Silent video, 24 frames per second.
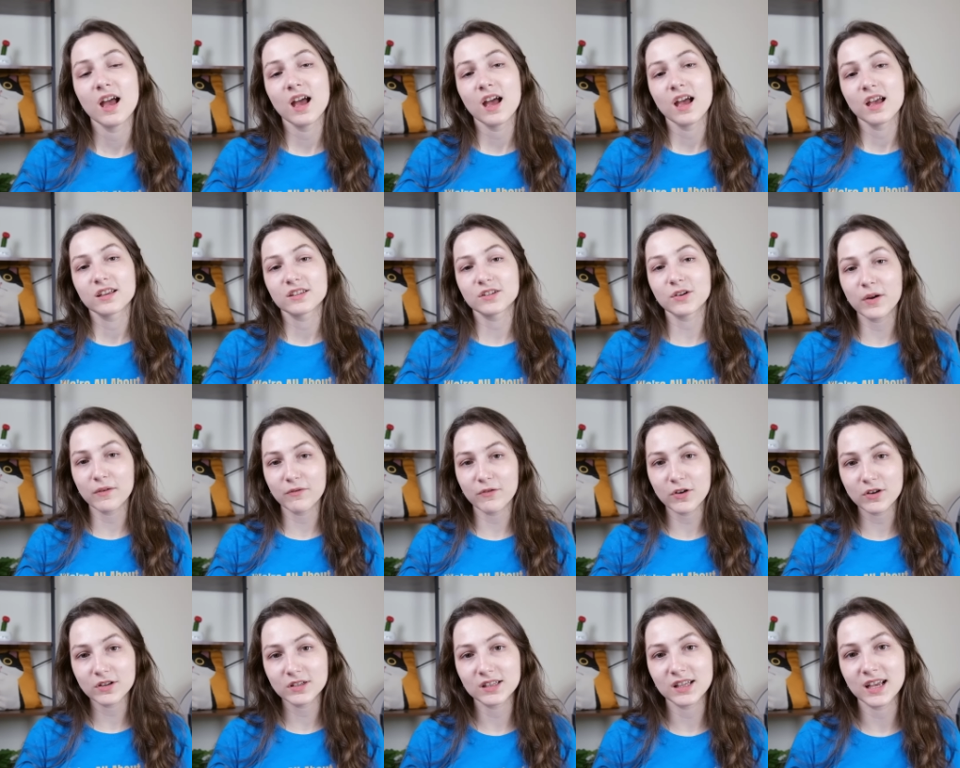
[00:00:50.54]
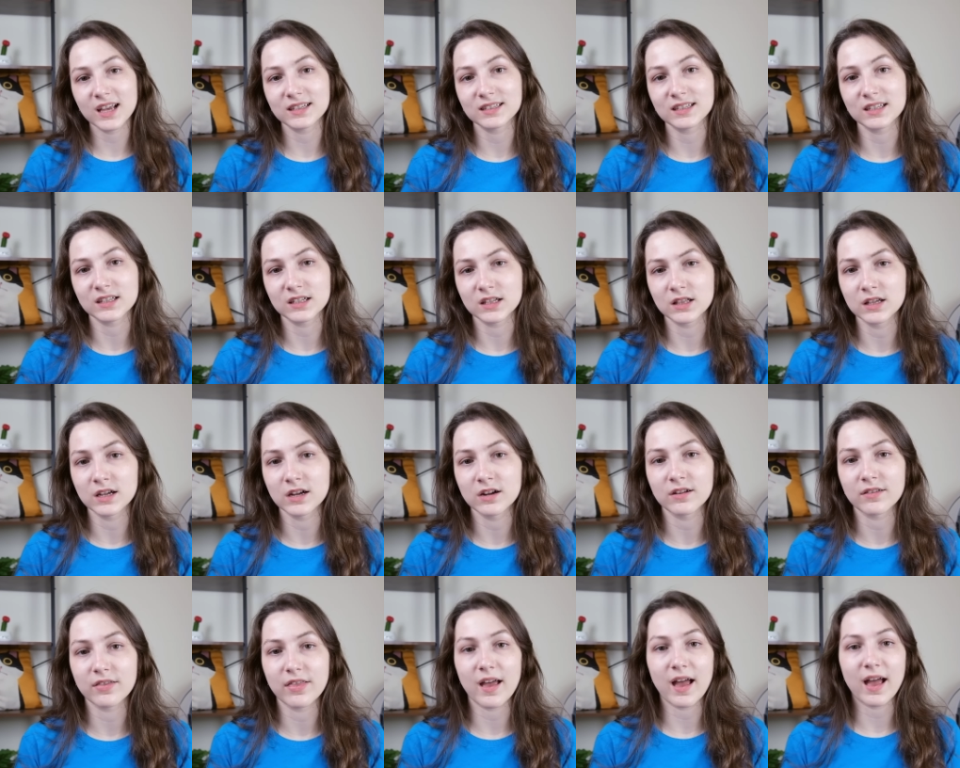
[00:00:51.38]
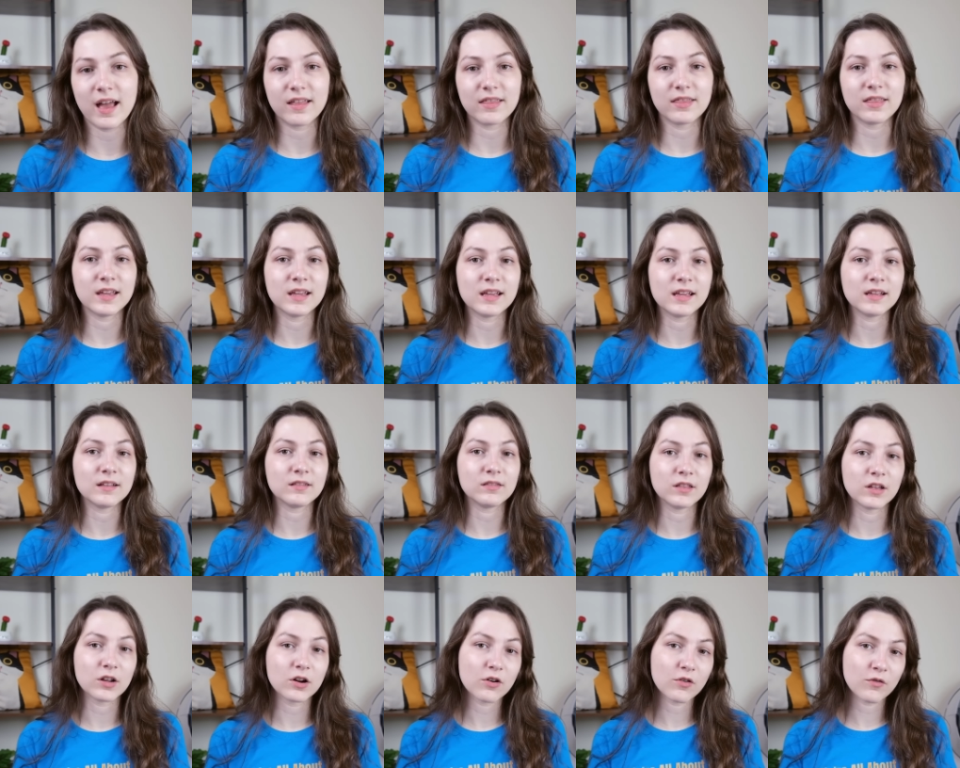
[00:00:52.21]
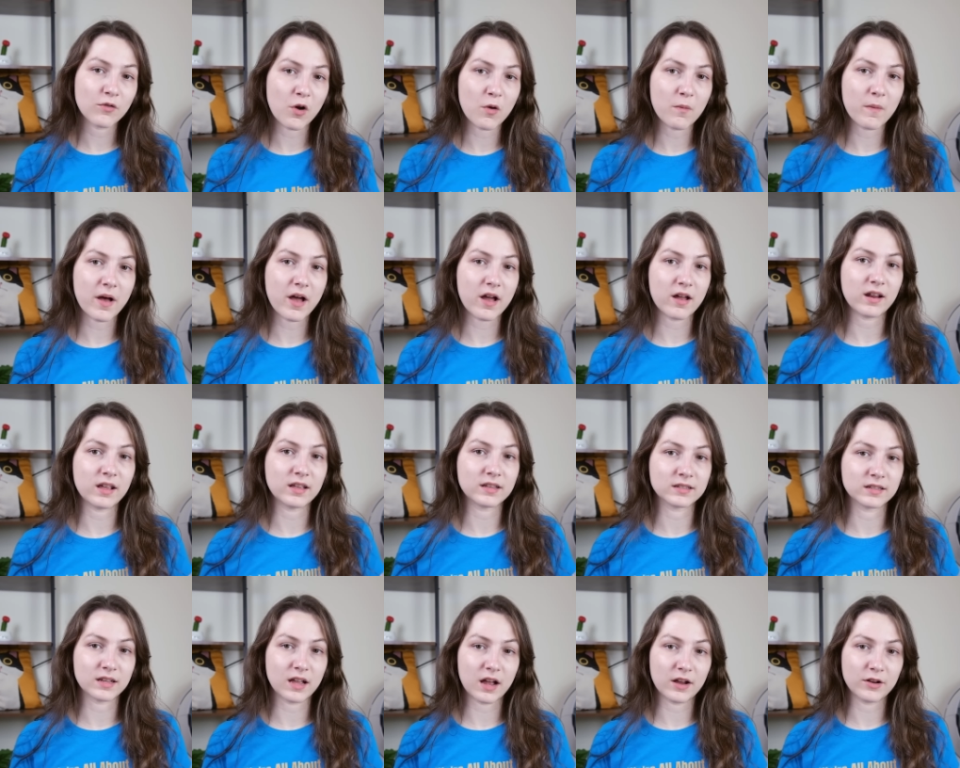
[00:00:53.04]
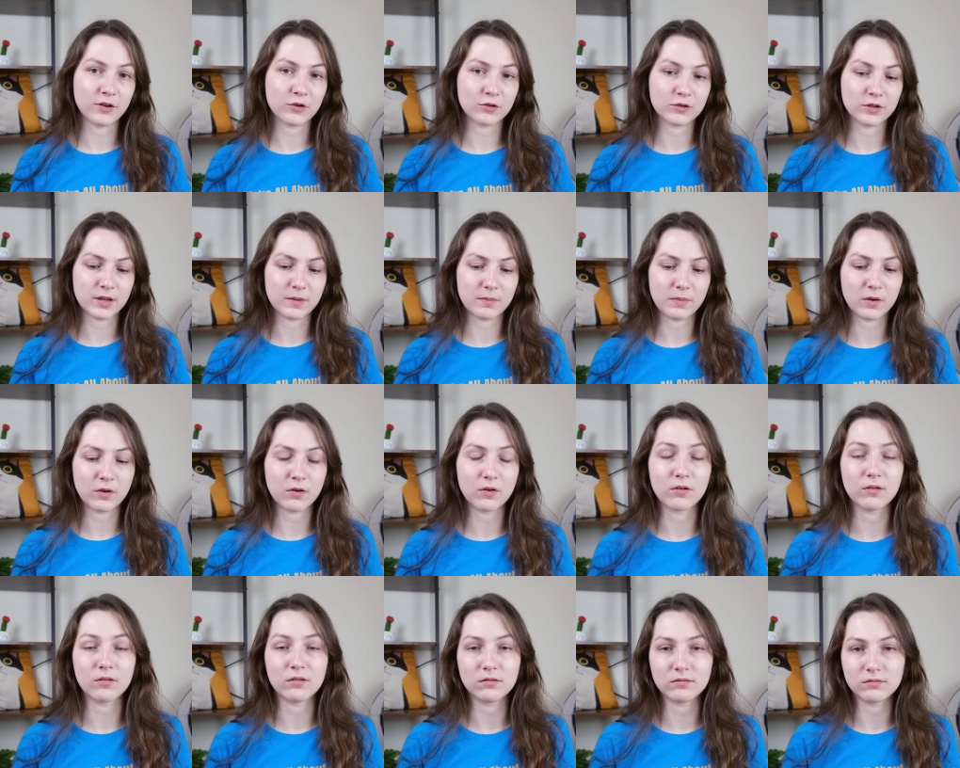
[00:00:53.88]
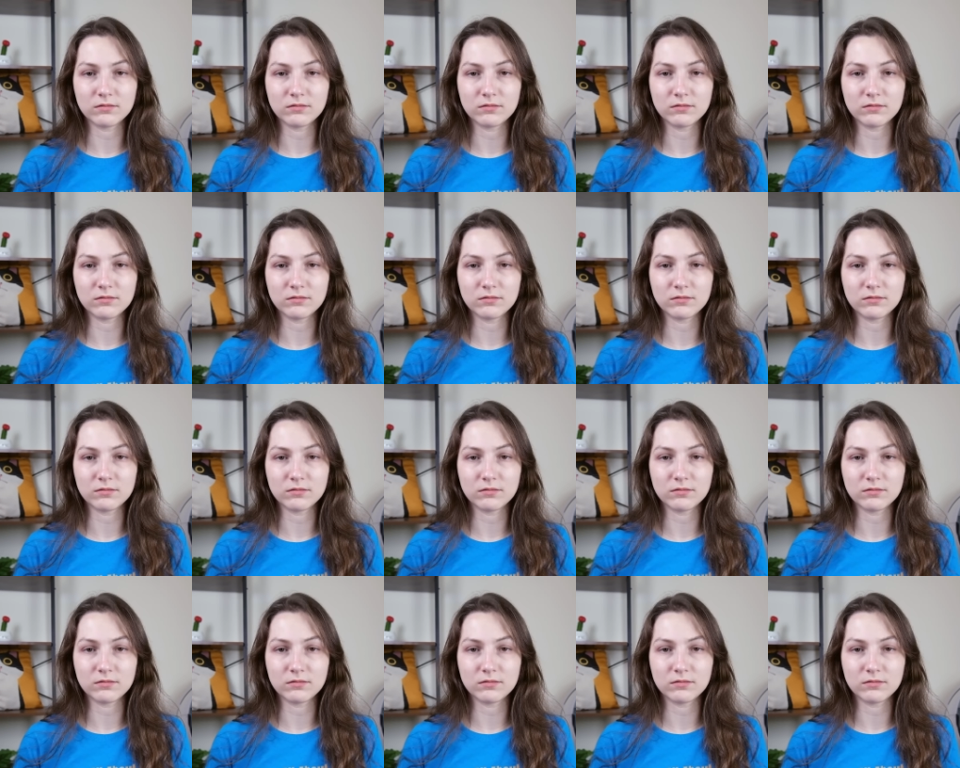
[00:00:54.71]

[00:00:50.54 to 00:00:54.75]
So at first glance, it's clear that the Litter Robot is not your typical